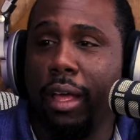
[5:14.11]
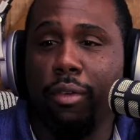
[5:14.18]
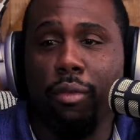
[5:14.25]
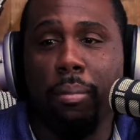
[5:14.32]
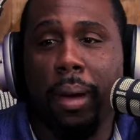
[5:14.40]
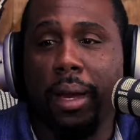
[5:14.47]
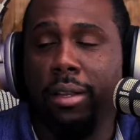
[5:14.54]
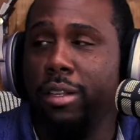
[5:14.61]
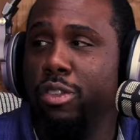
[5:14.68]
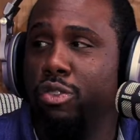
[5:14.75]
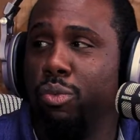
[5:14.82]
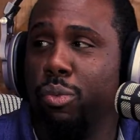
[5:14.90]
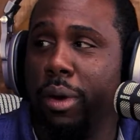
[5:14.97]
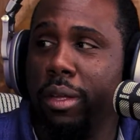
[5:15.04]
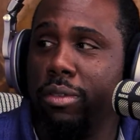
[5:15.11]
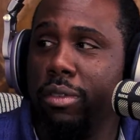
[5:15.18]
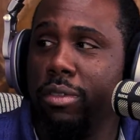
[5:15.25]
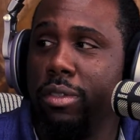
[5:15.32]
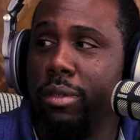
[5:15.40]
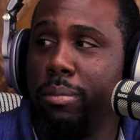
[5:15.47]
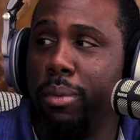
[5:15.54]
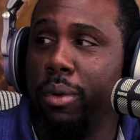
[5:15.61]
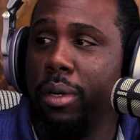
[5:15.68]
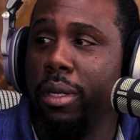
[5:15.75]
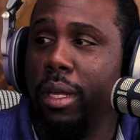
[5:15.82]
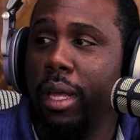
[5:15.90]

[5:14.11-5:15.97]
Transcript: Everybody needs rest at some point.